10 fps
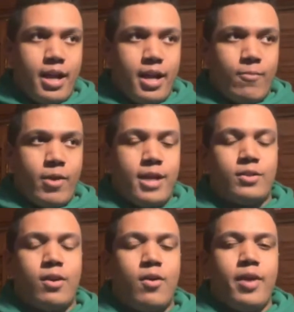and when I
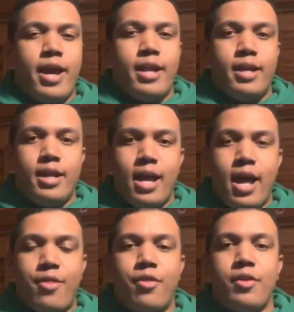saw that,
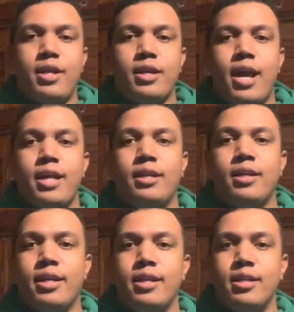I think I
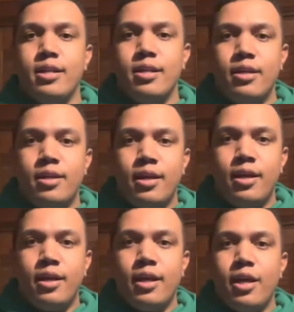can
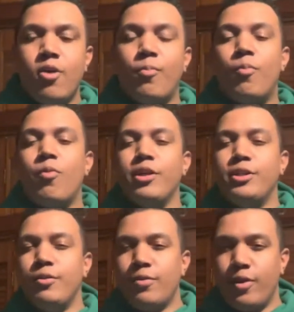help
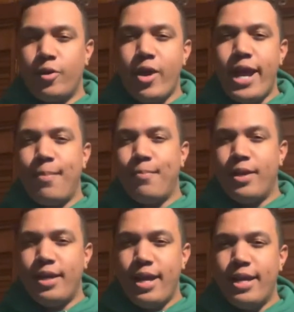bridge you through the gap
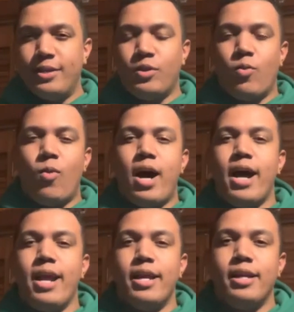as to
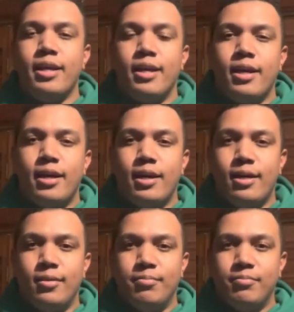why
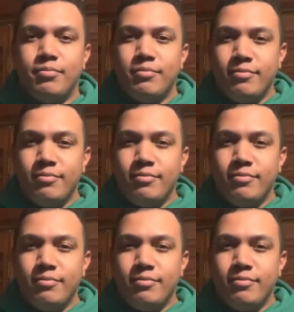um,